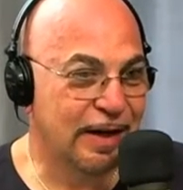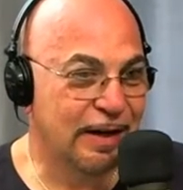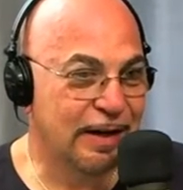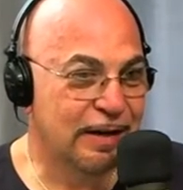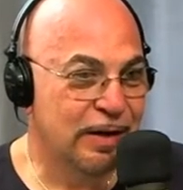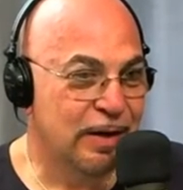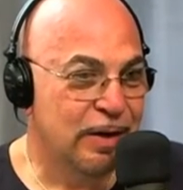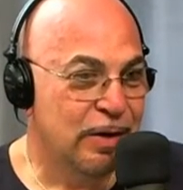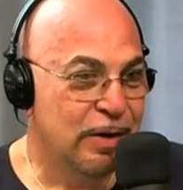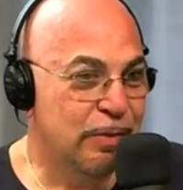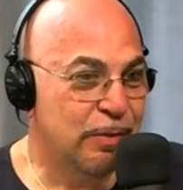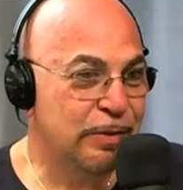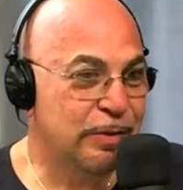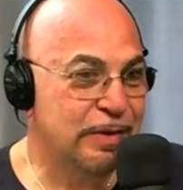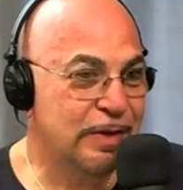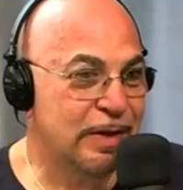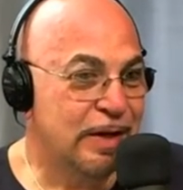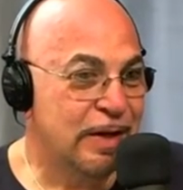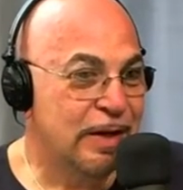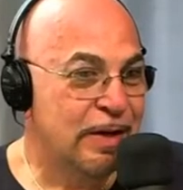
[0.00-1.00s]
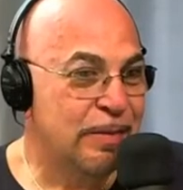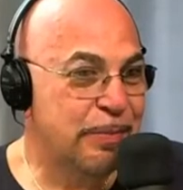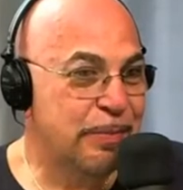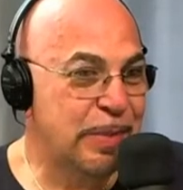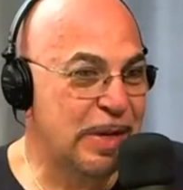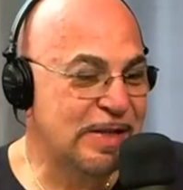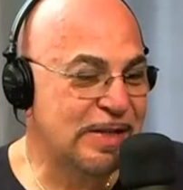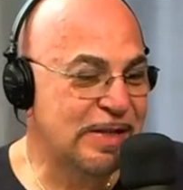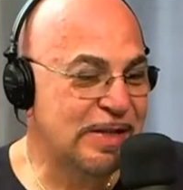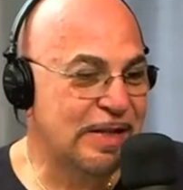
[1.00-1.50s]
Yeah. Well,
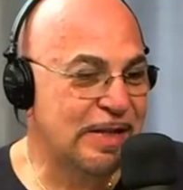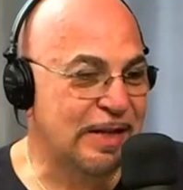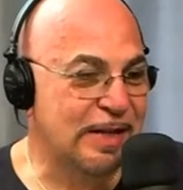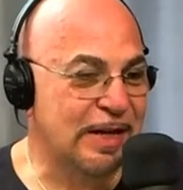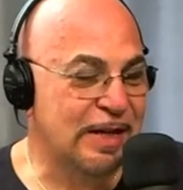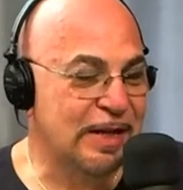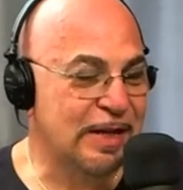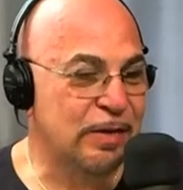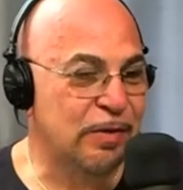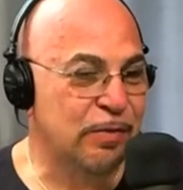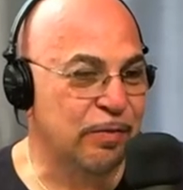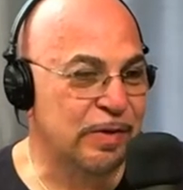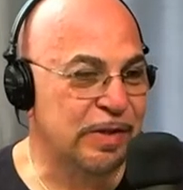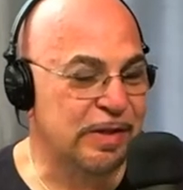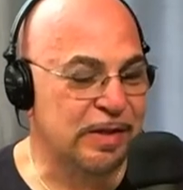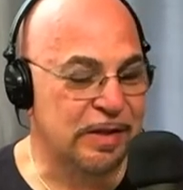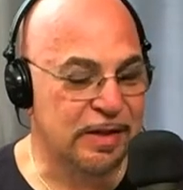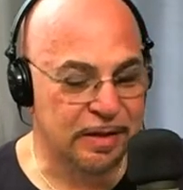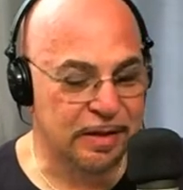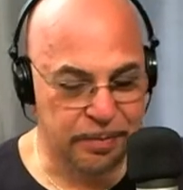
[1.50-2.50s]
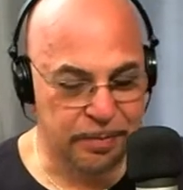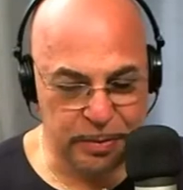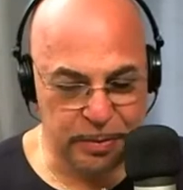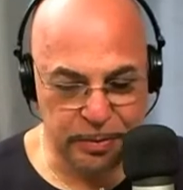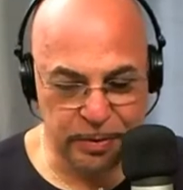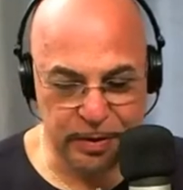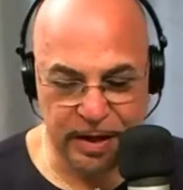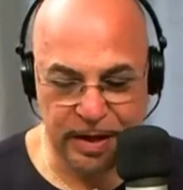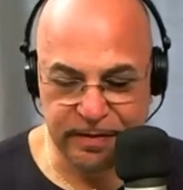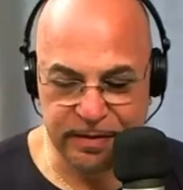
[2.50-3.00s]
basically, I think the reason that
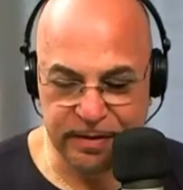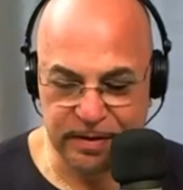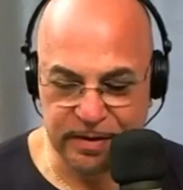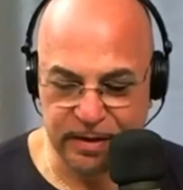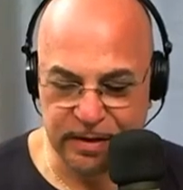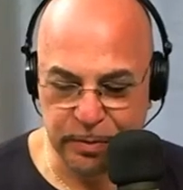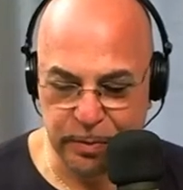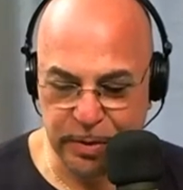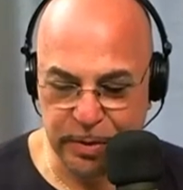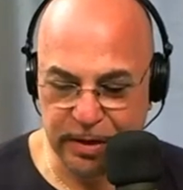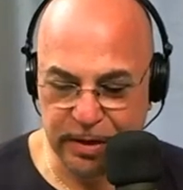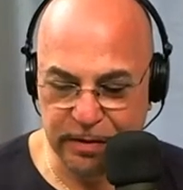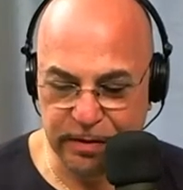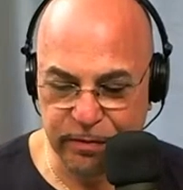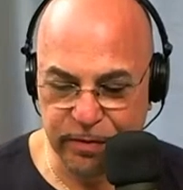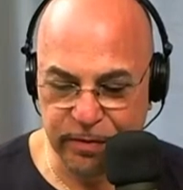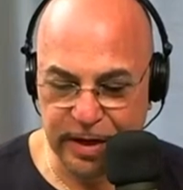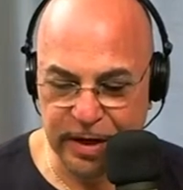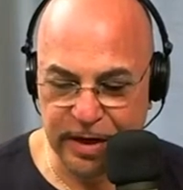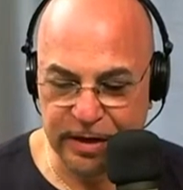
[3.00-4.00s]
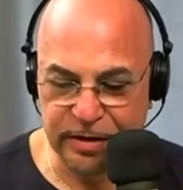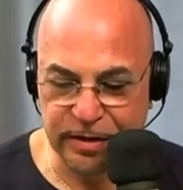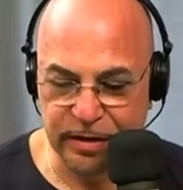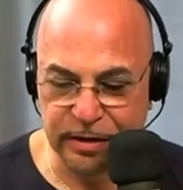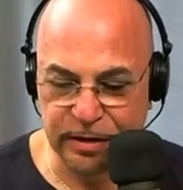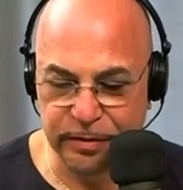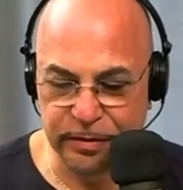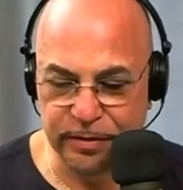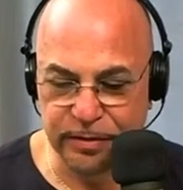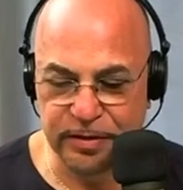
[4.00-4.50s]
people are having such a bad reaction
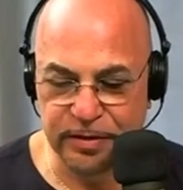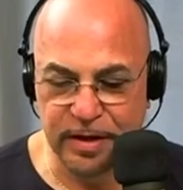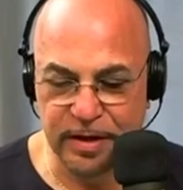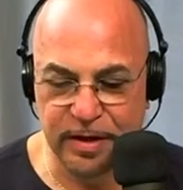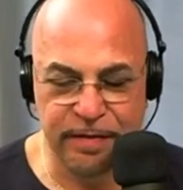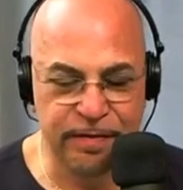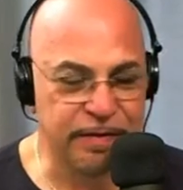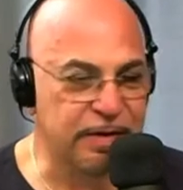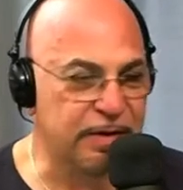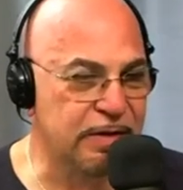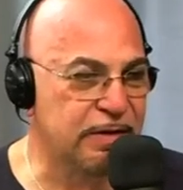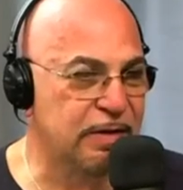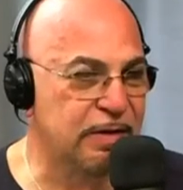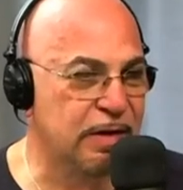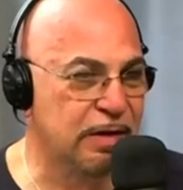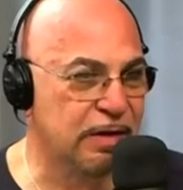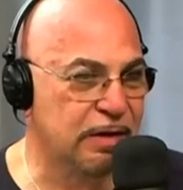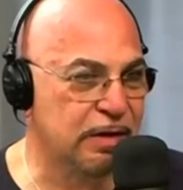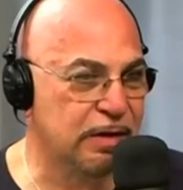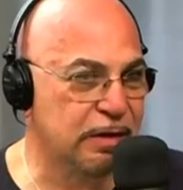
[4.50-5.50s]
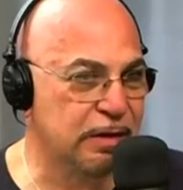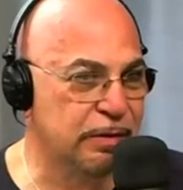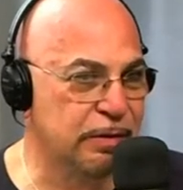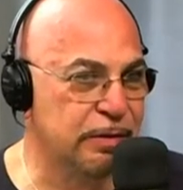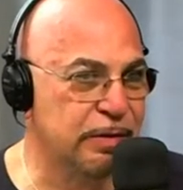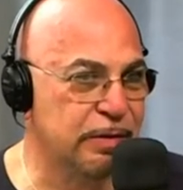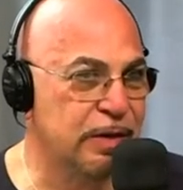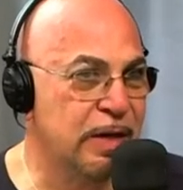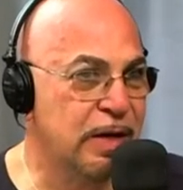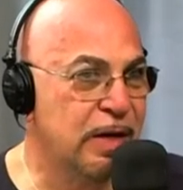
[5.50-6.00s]
to gluten stuff is eh, the
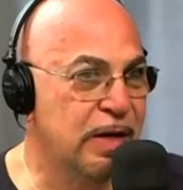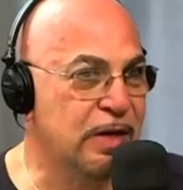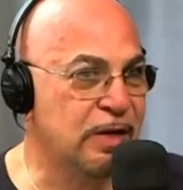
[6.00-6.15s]
gluten